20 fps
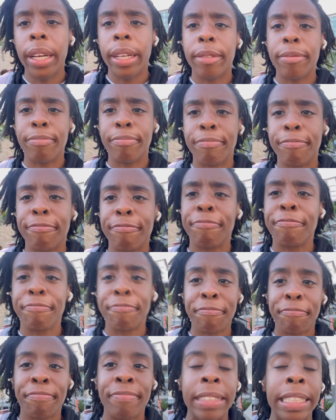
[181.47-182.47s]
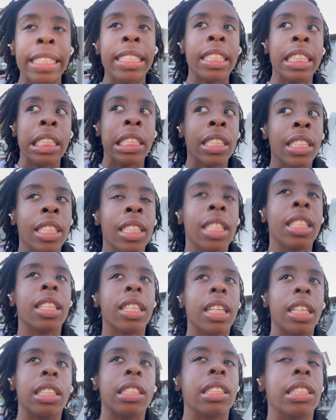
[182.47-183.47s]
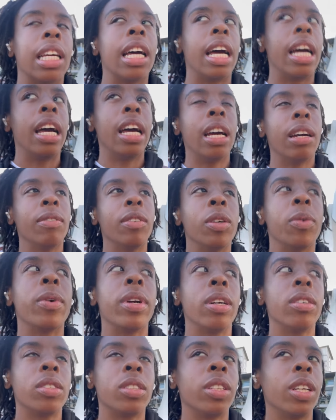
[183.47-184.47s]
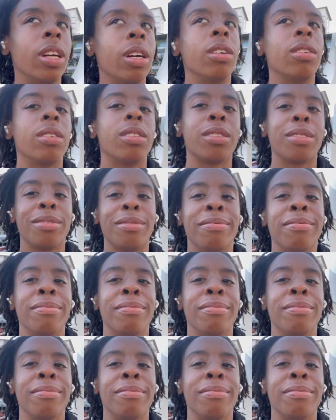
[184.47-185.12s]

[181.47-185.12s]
in because I have nowhere else to go.